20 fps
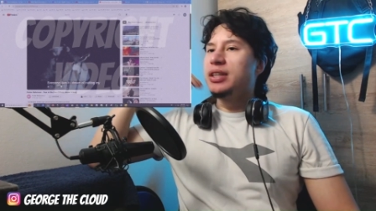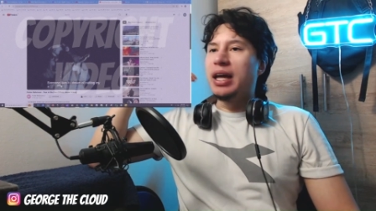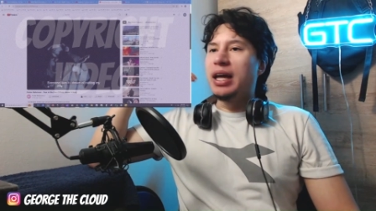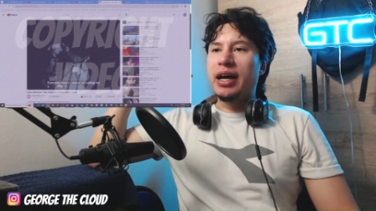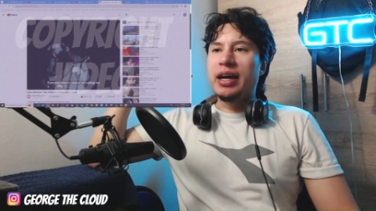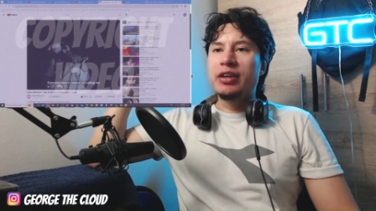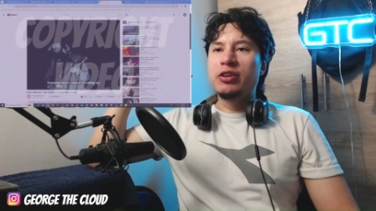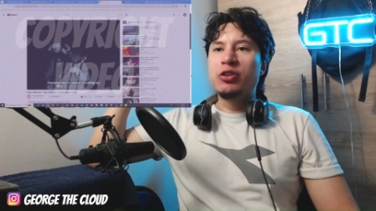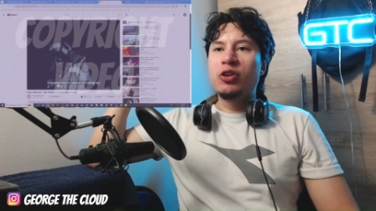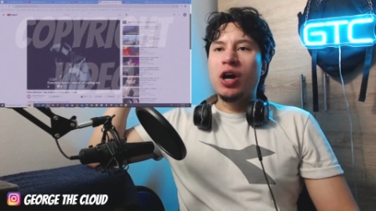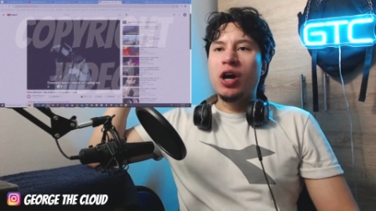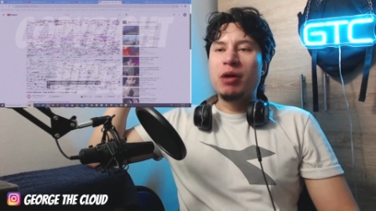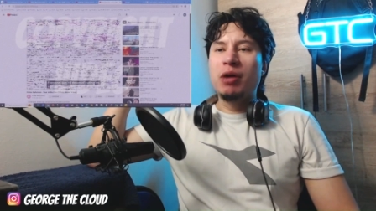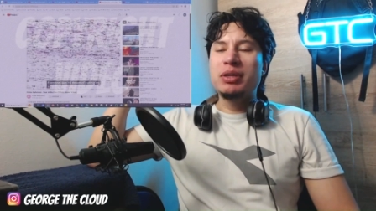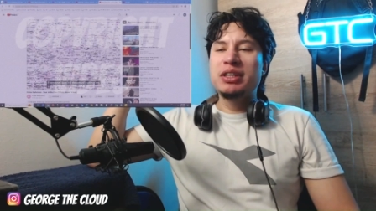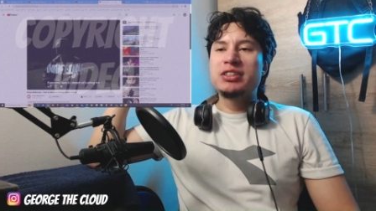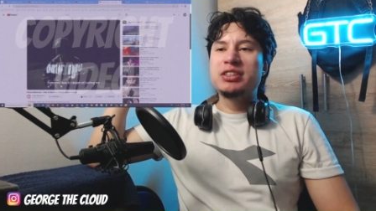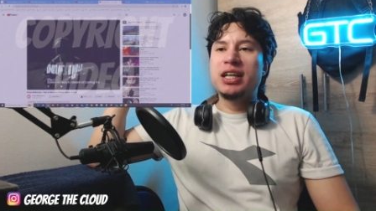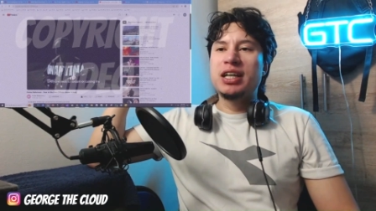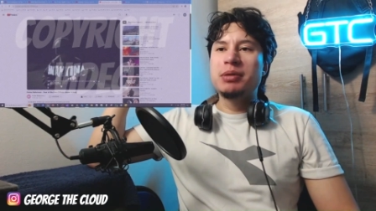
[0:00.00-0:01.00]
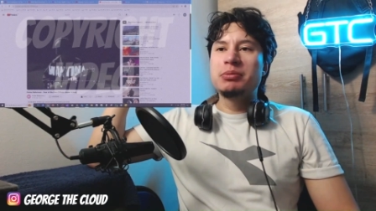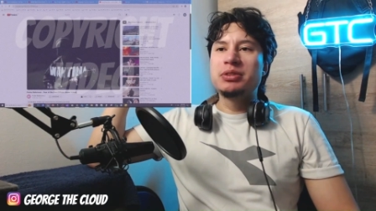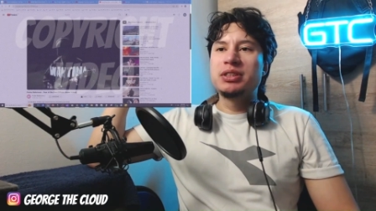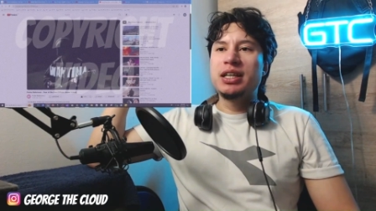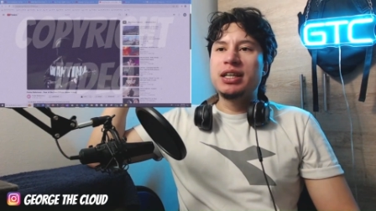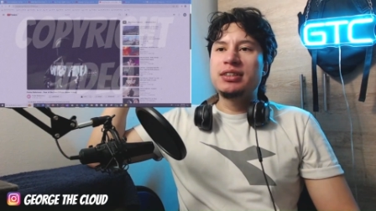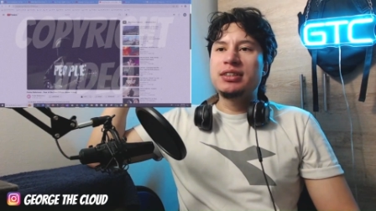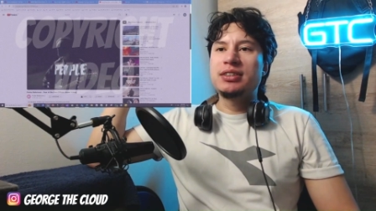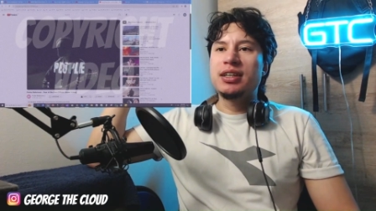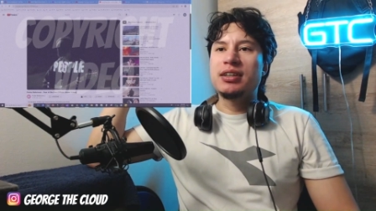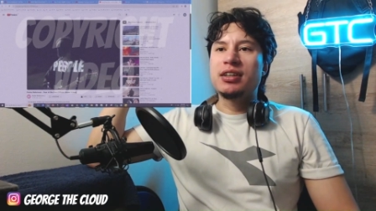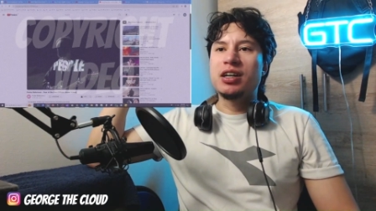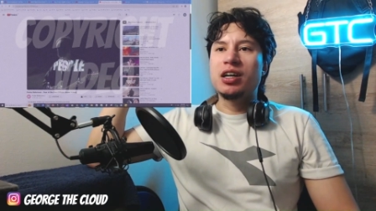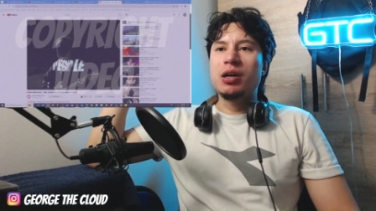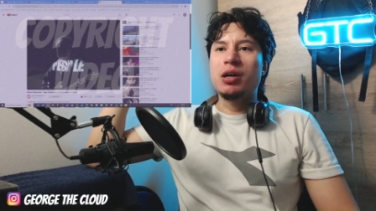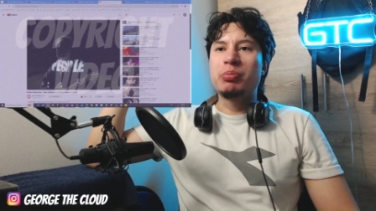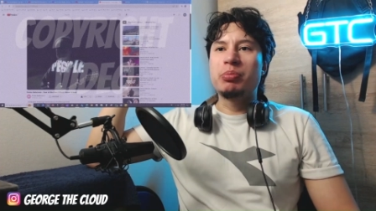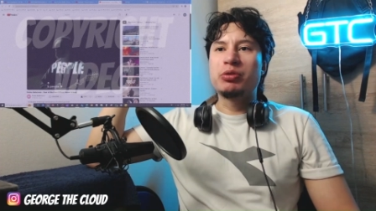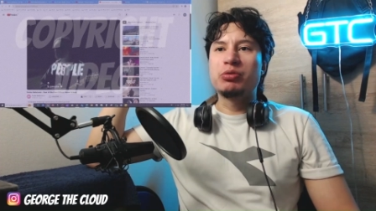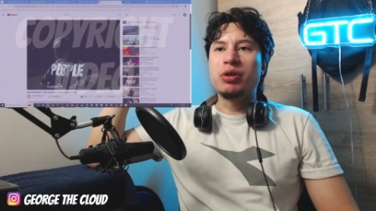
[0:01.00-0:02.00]
i don't know how many times they said
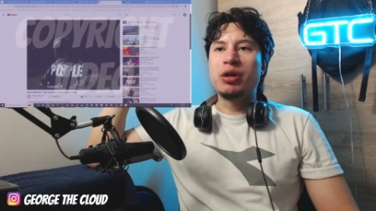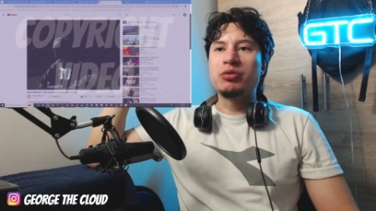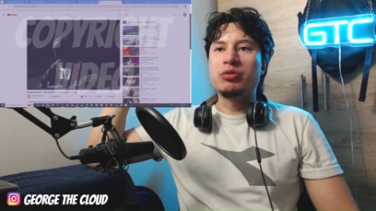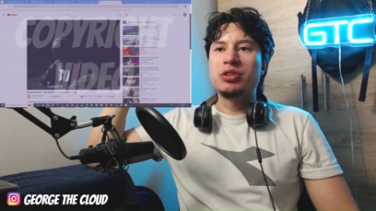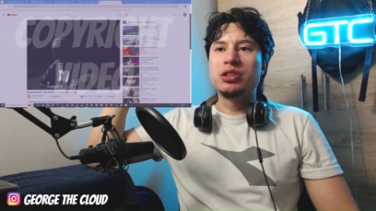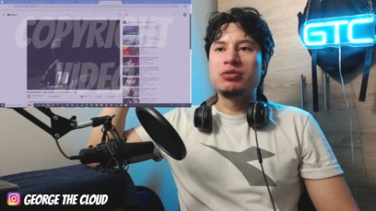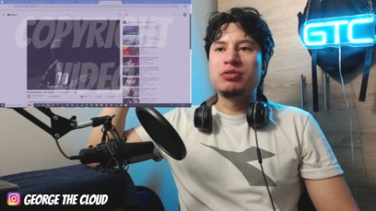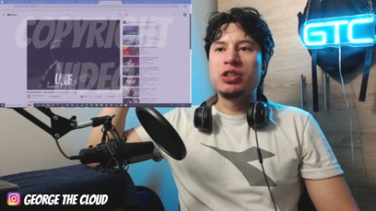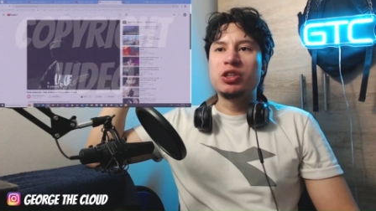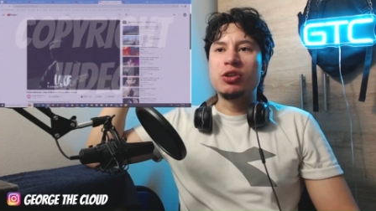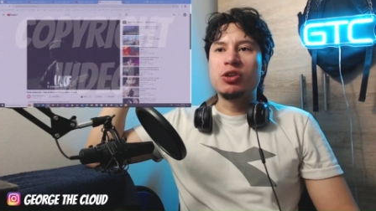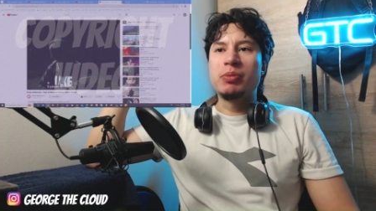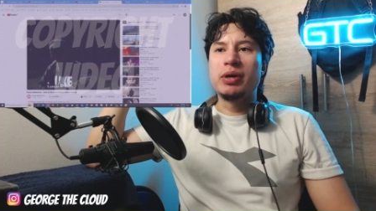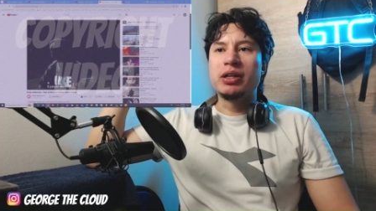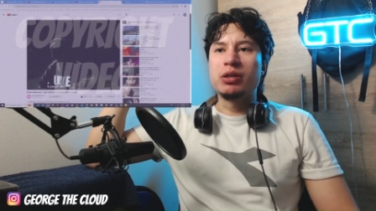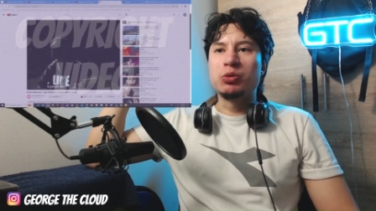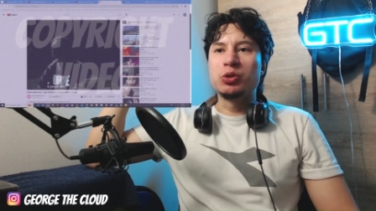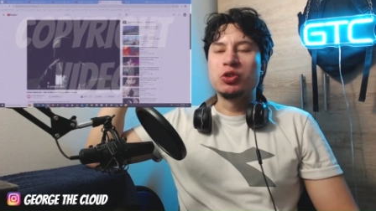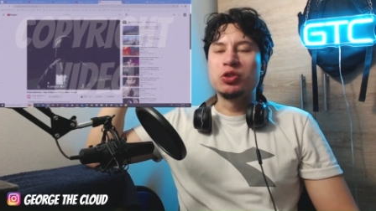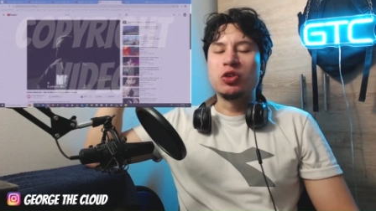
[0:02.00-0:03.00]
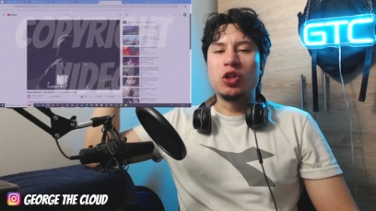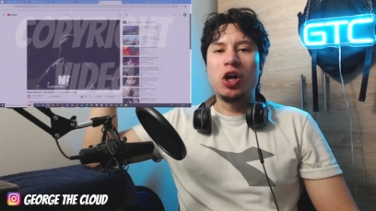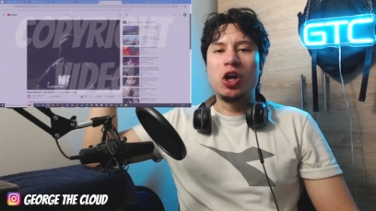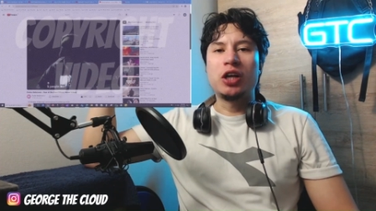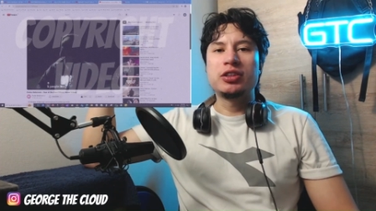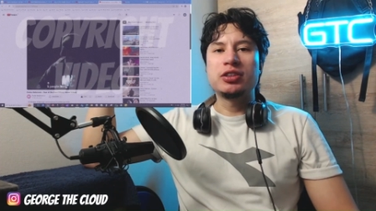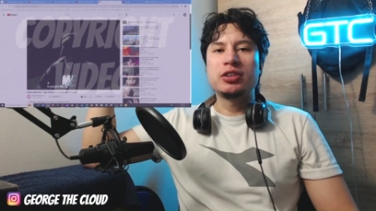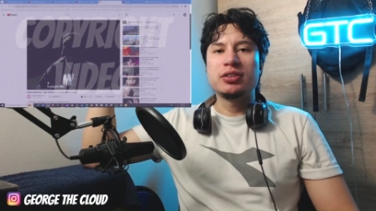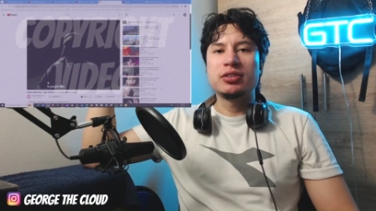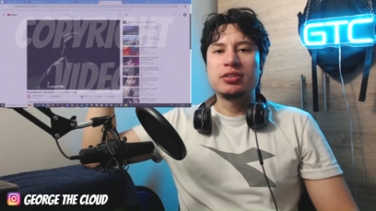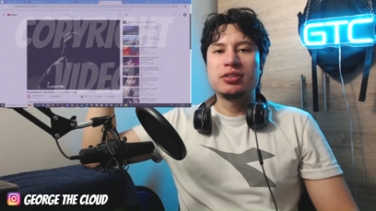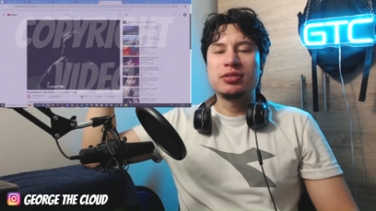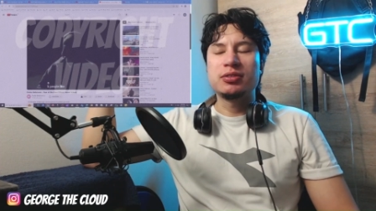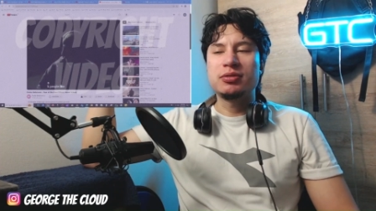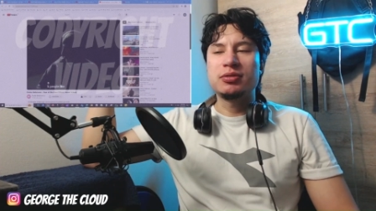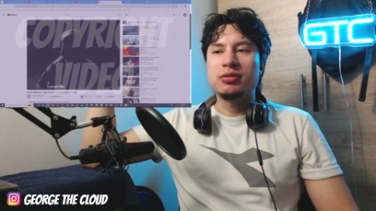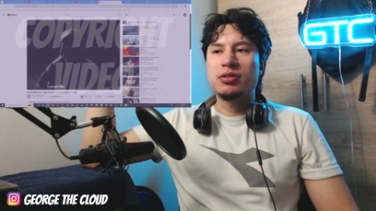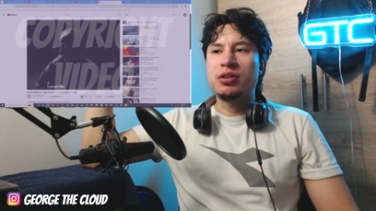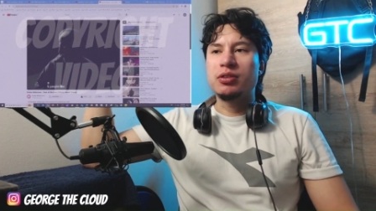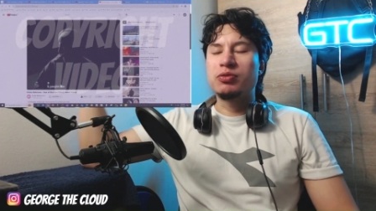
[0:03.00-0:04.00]
cup throughout this video but it was a lot
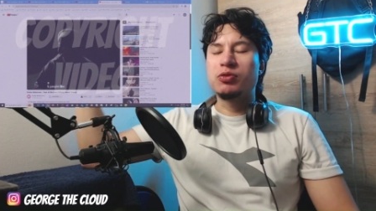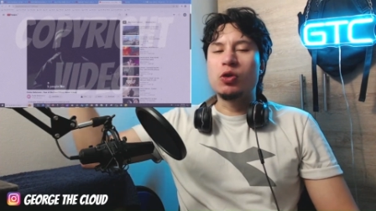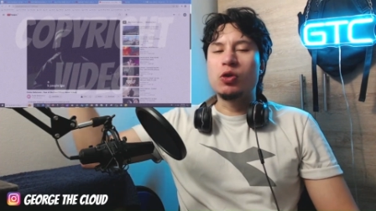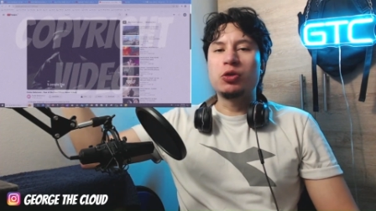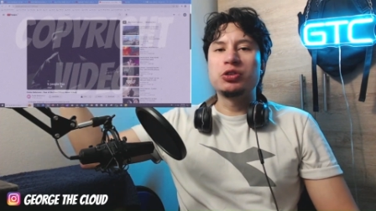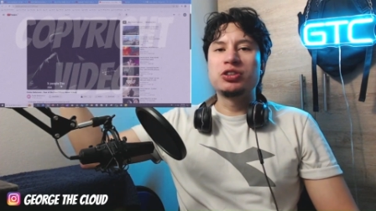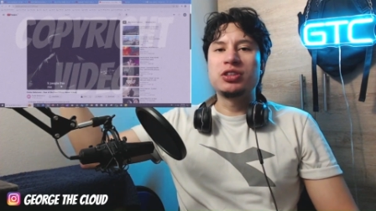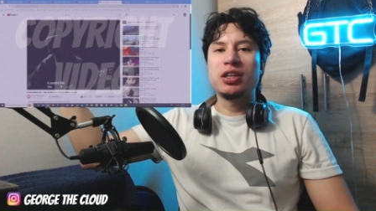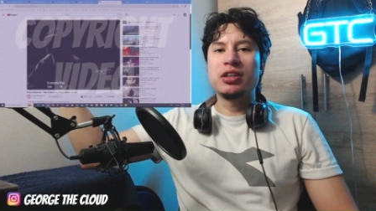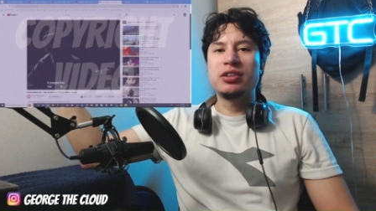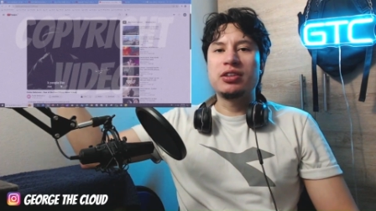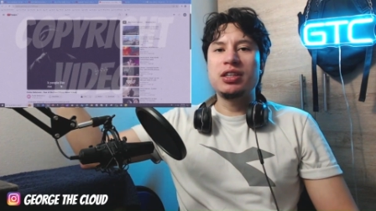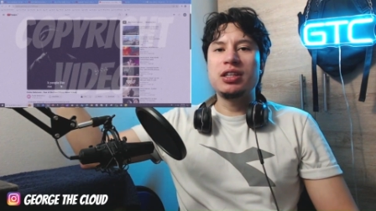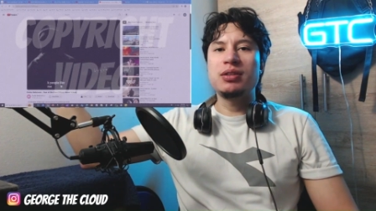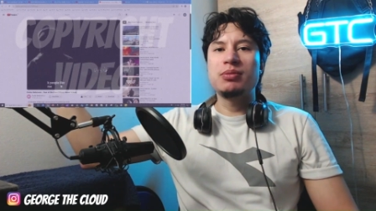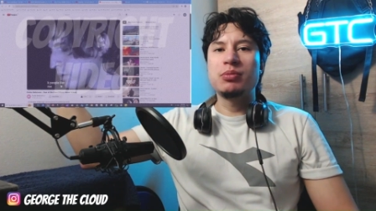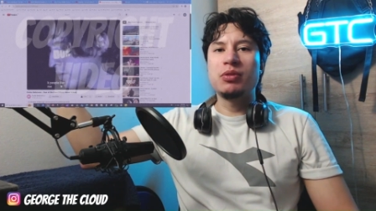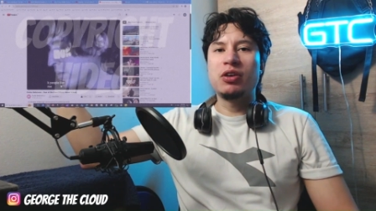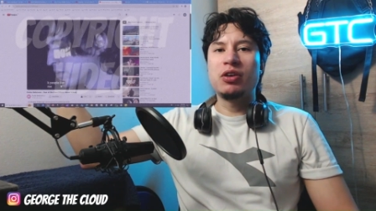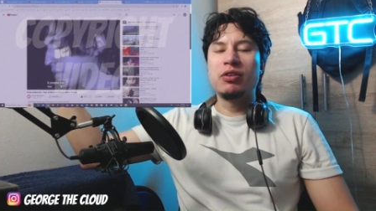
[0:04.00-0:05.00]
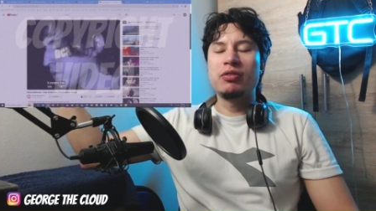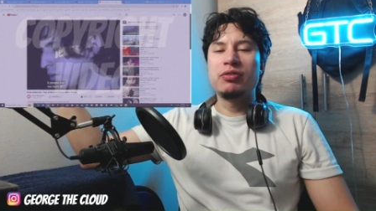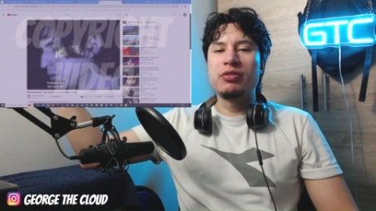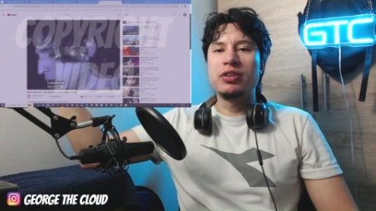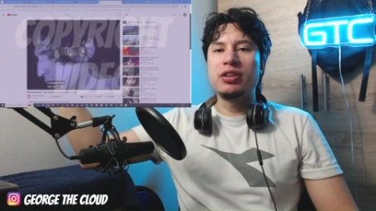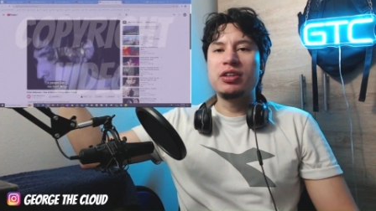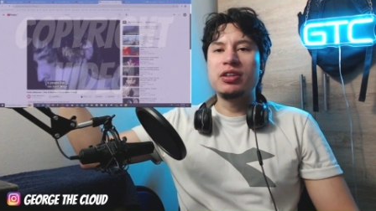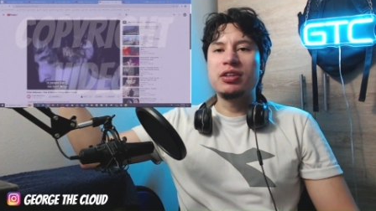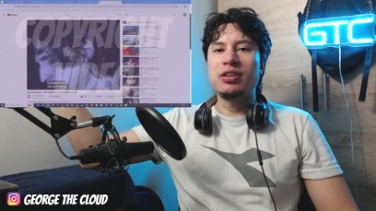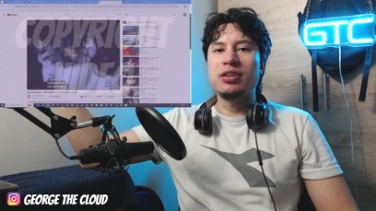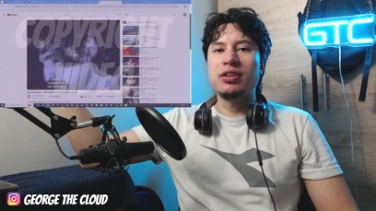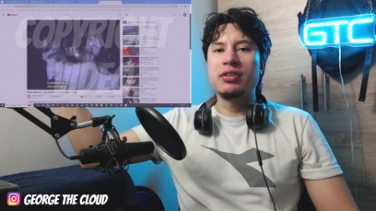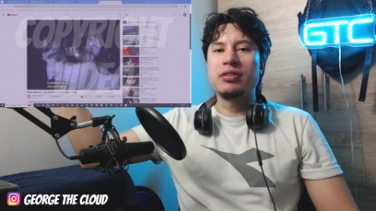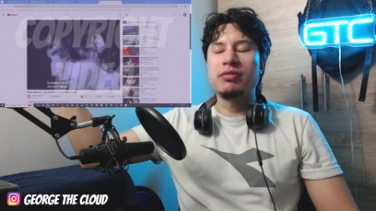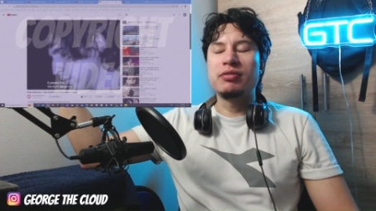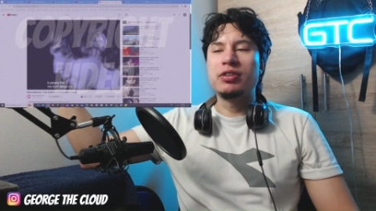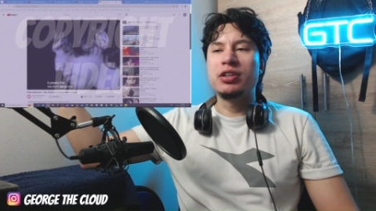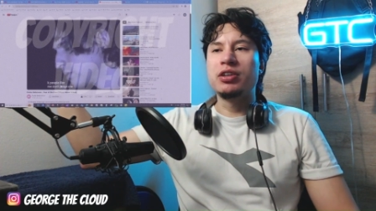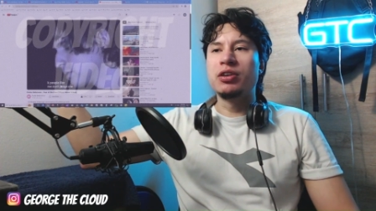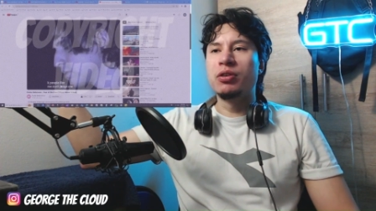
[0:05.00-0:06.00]
of course the theme of the
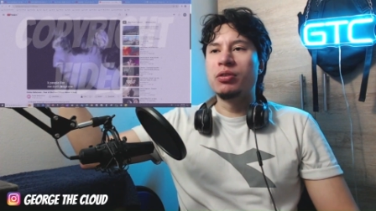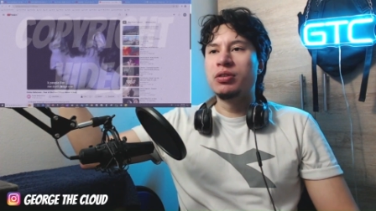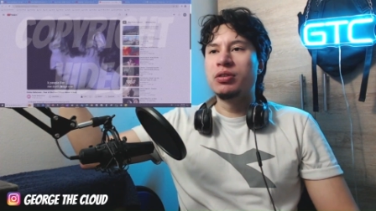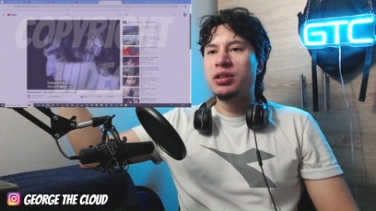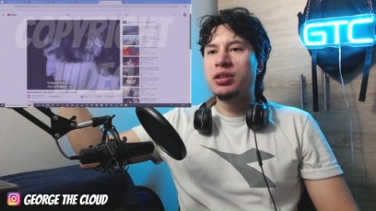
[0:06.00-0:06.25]
video